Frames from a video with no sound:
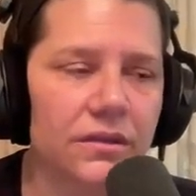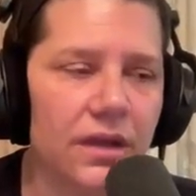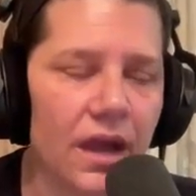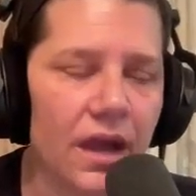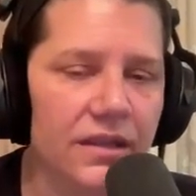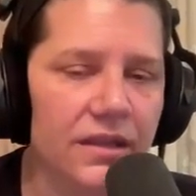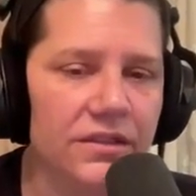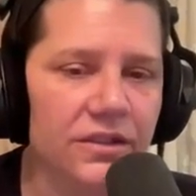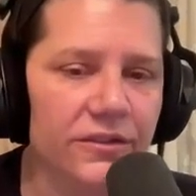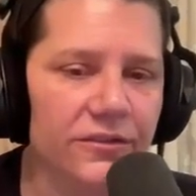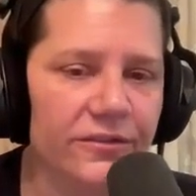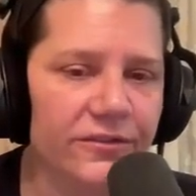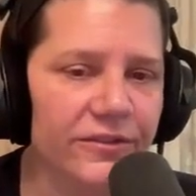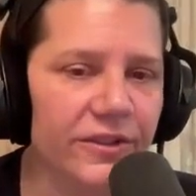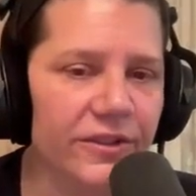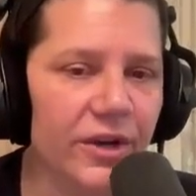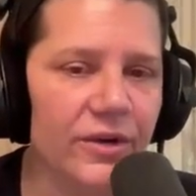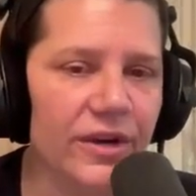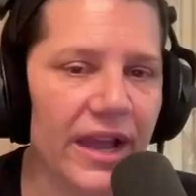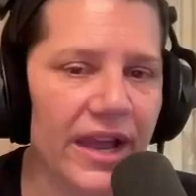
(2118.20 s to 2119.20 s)
not to
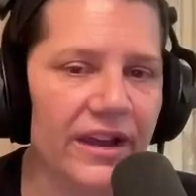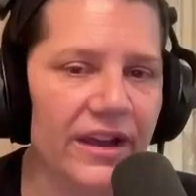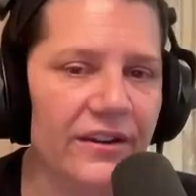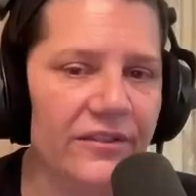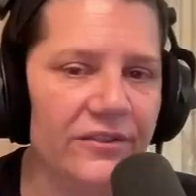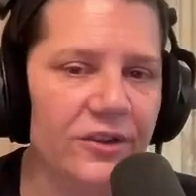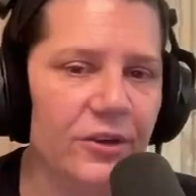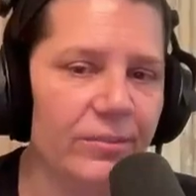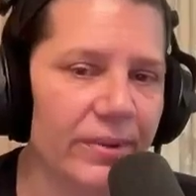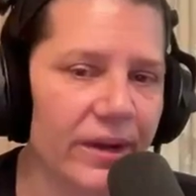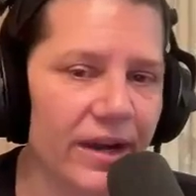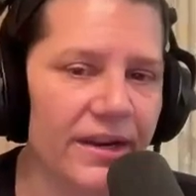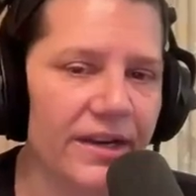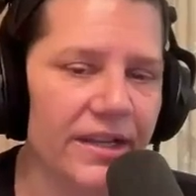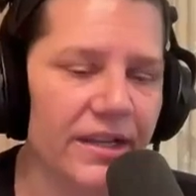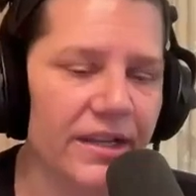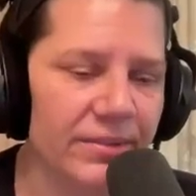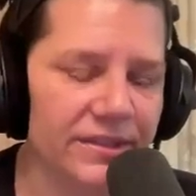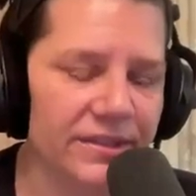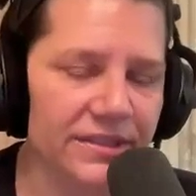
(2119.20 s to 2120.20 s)
float out of your
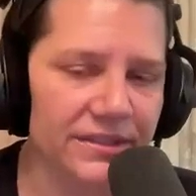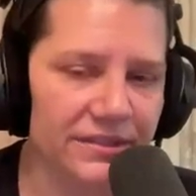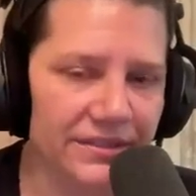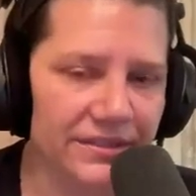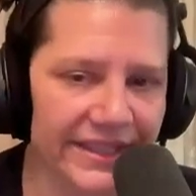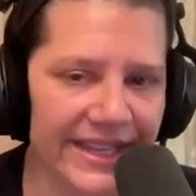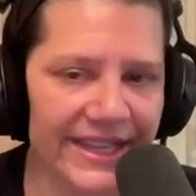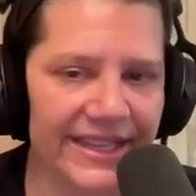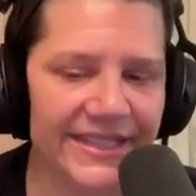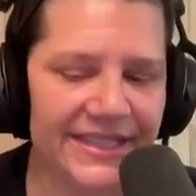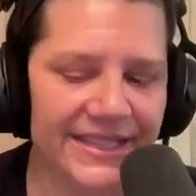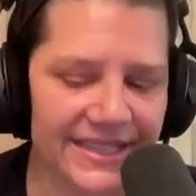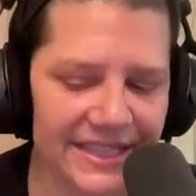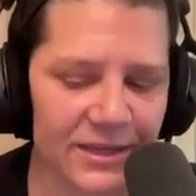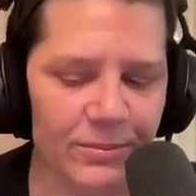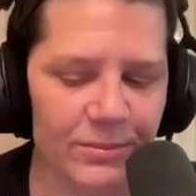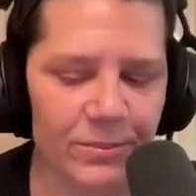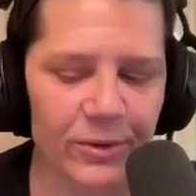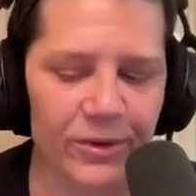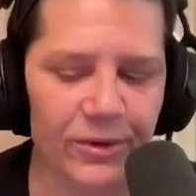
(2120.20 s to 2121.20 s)
body, but to land
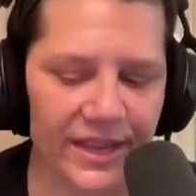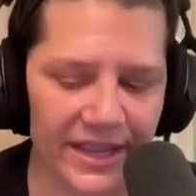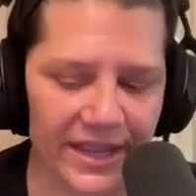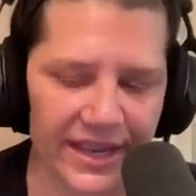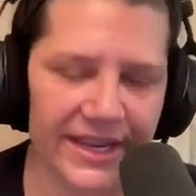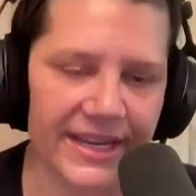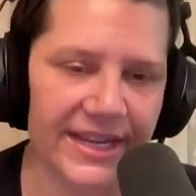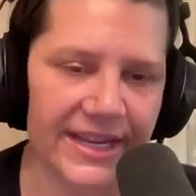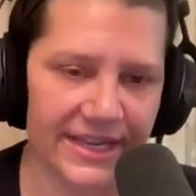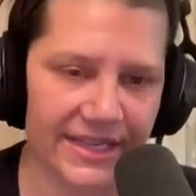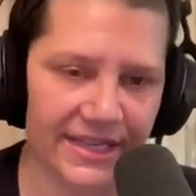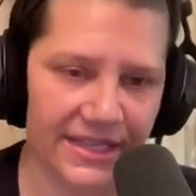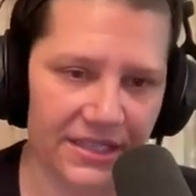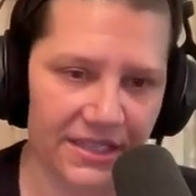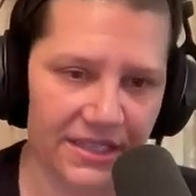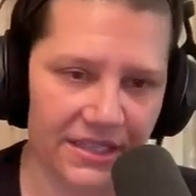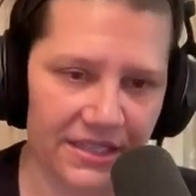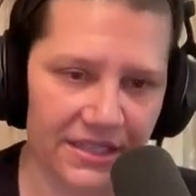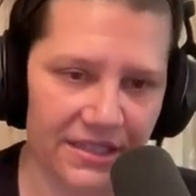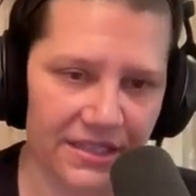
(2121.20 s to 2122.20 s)
deeper in
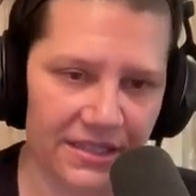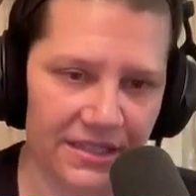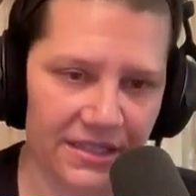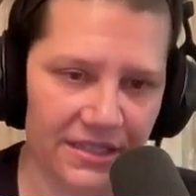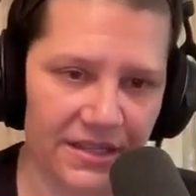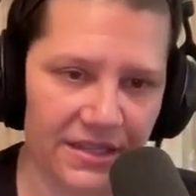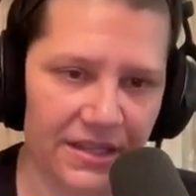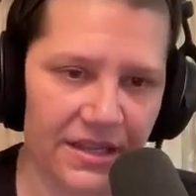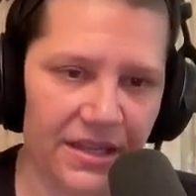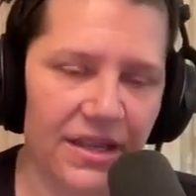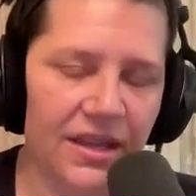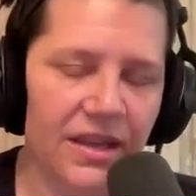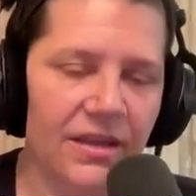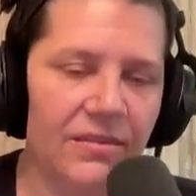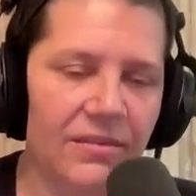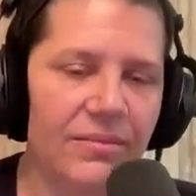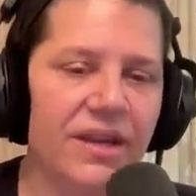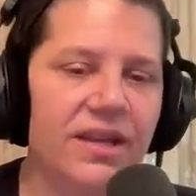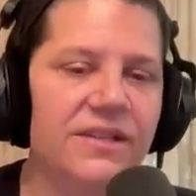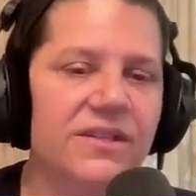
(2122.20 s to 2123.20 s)
it
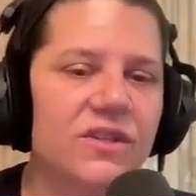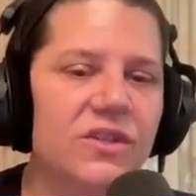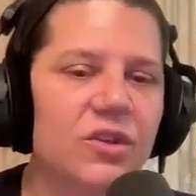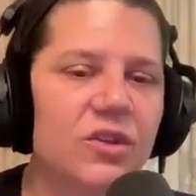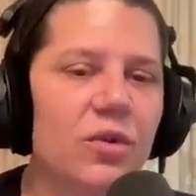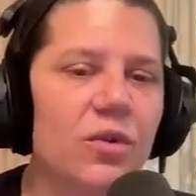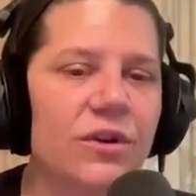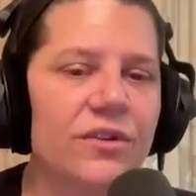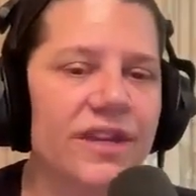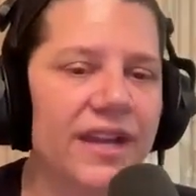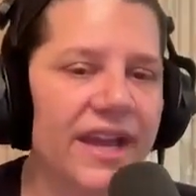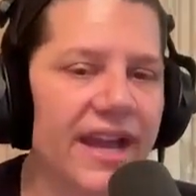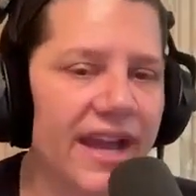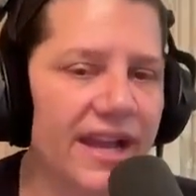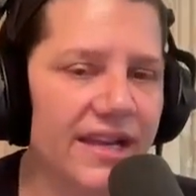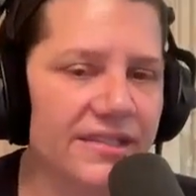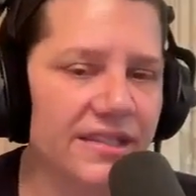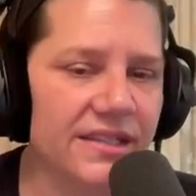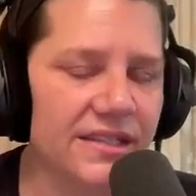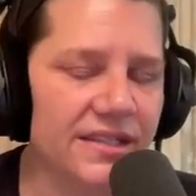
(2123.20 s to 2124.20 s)
because you are the
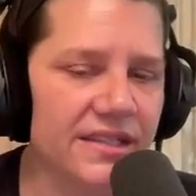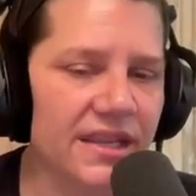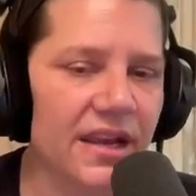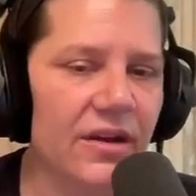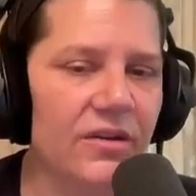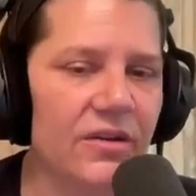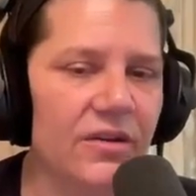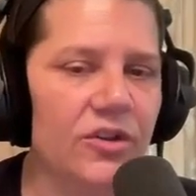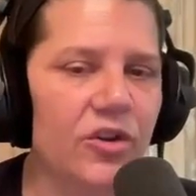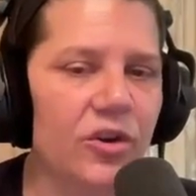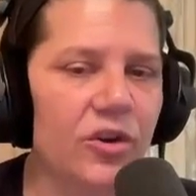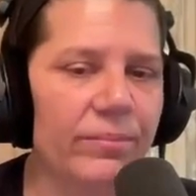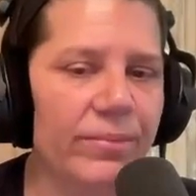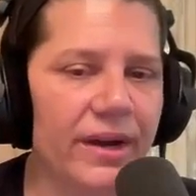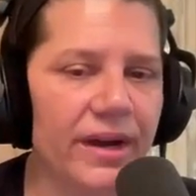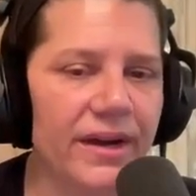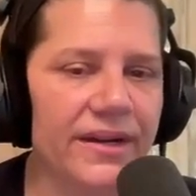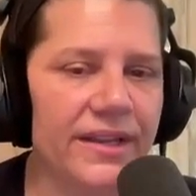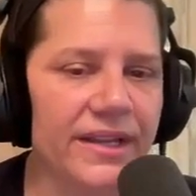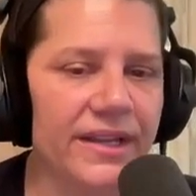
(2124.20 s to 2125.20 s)
axis now. Your
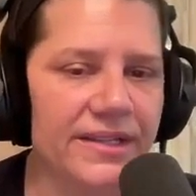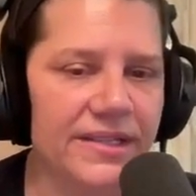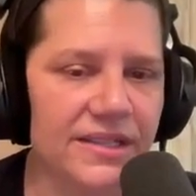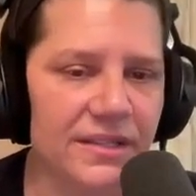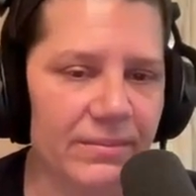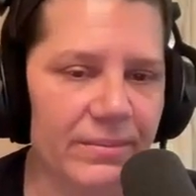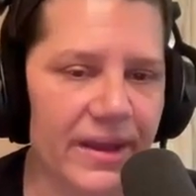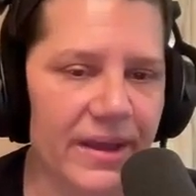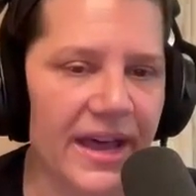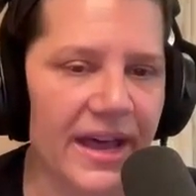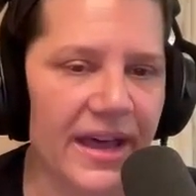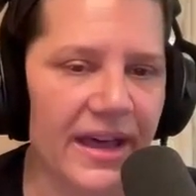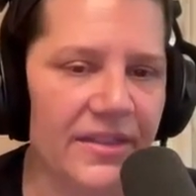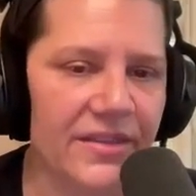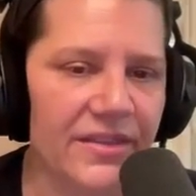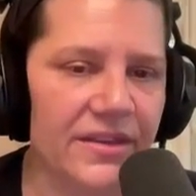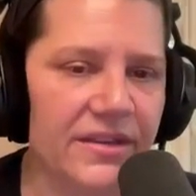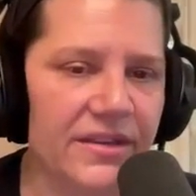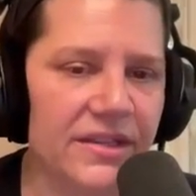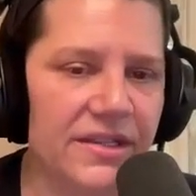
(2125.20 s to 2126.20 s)
body is the path.